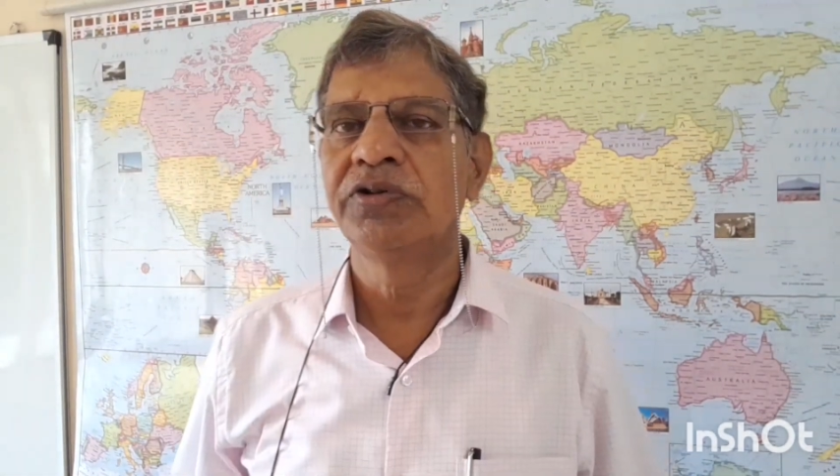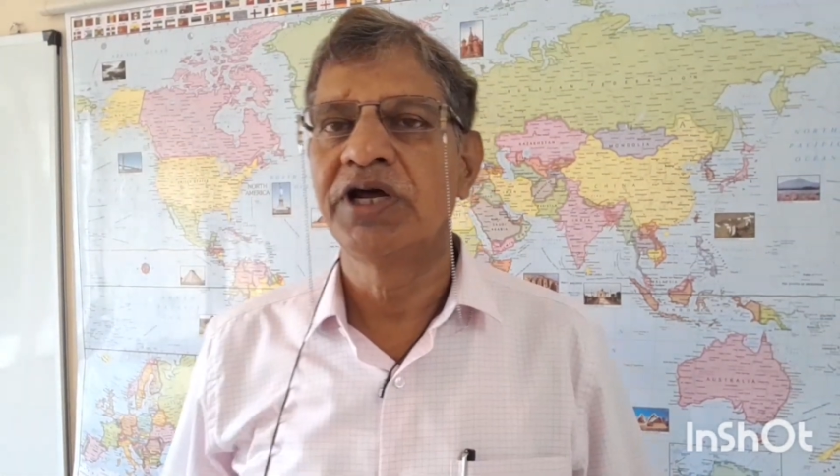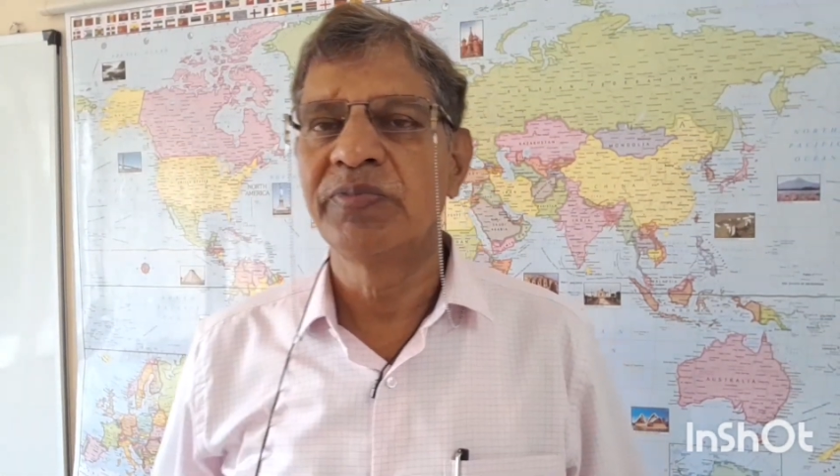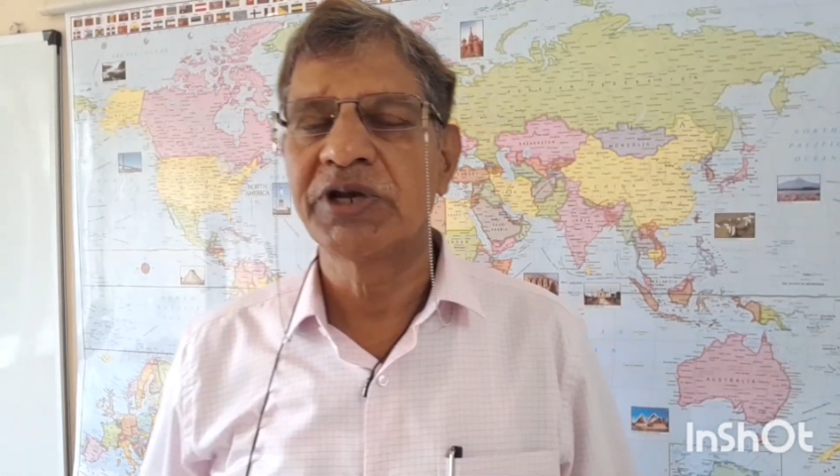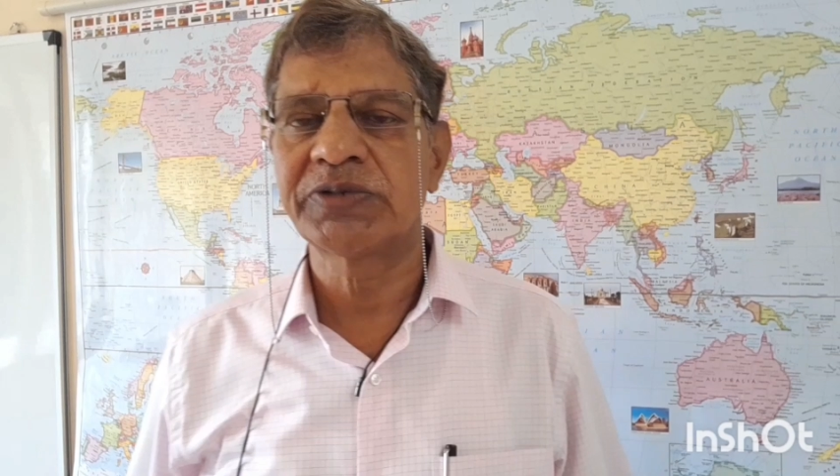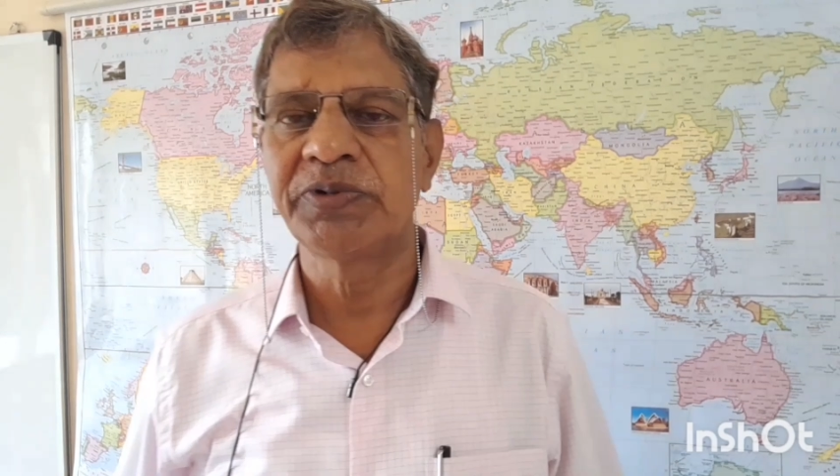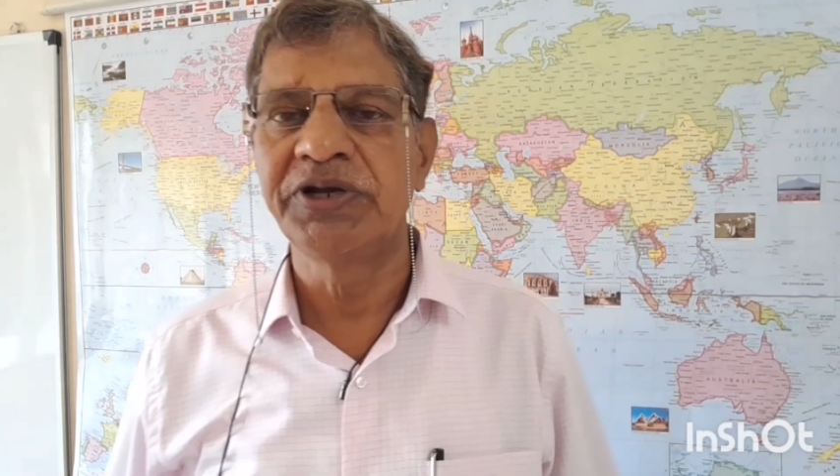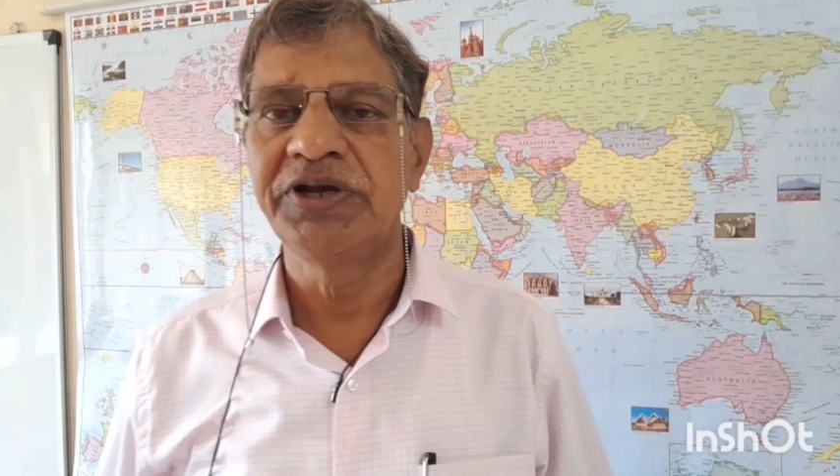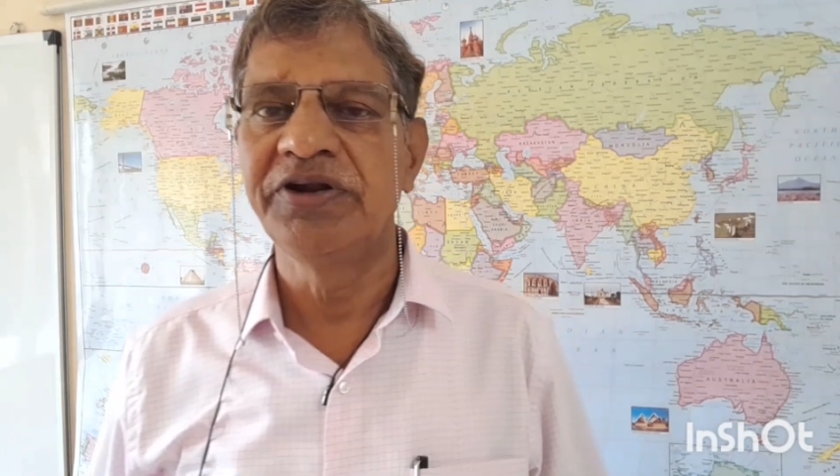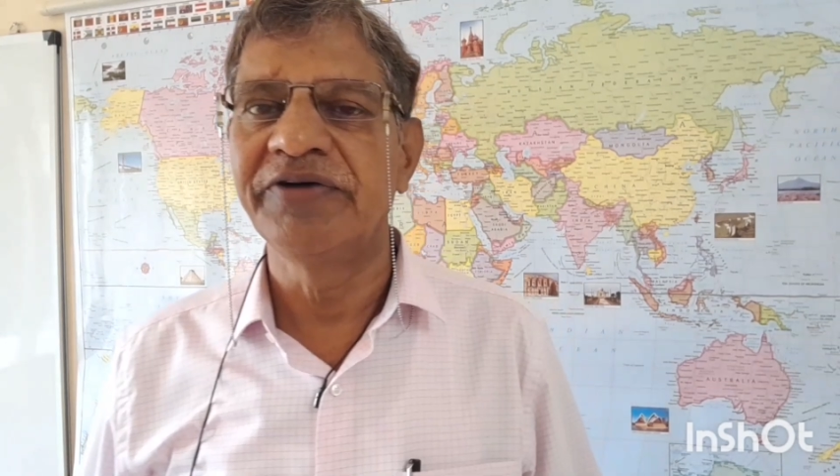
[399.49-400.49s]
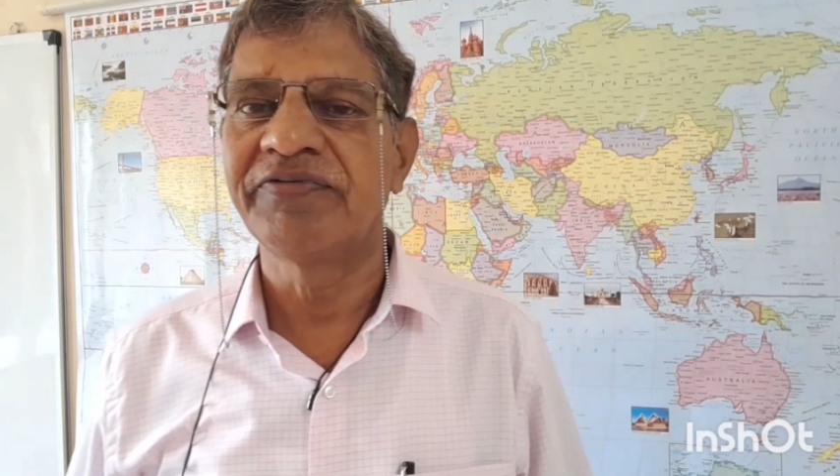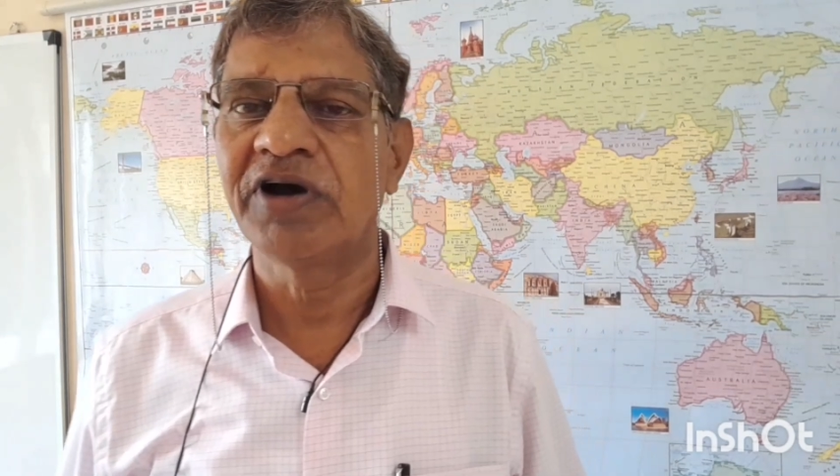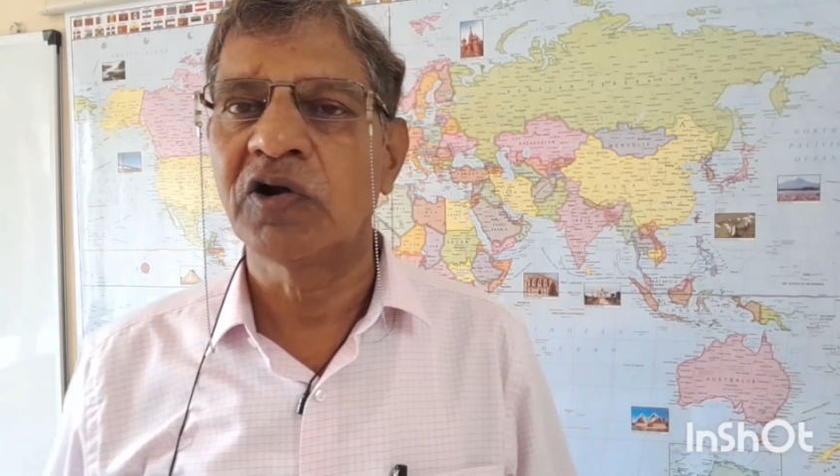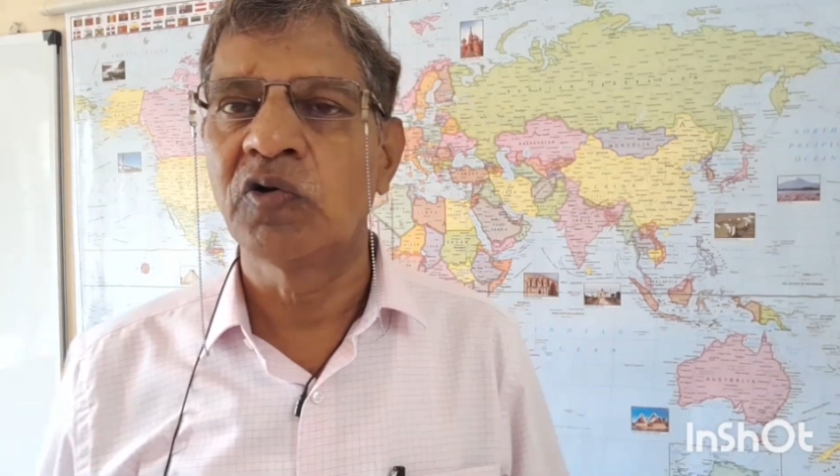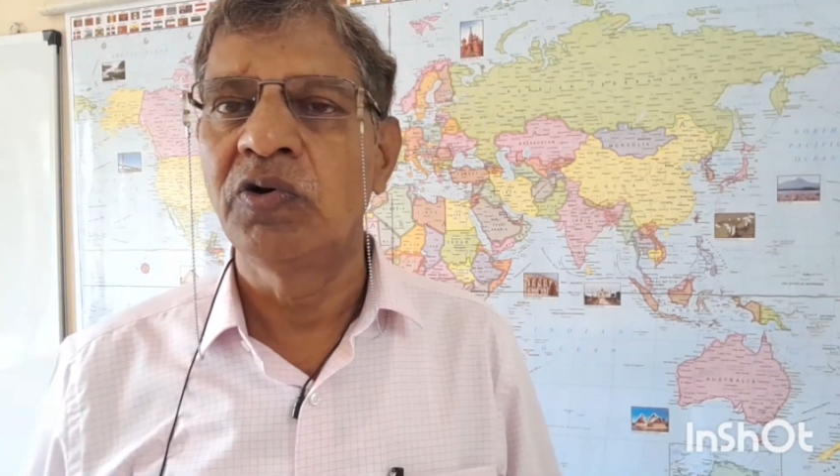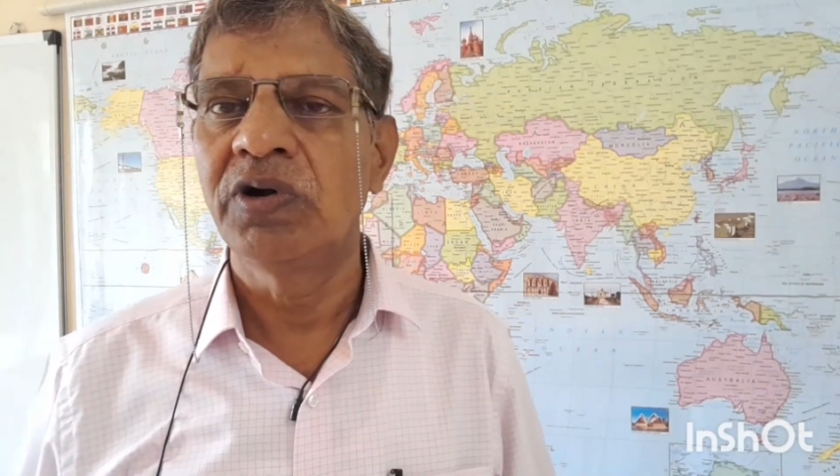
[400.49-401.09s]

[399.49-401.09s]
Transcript: There must be enough cargo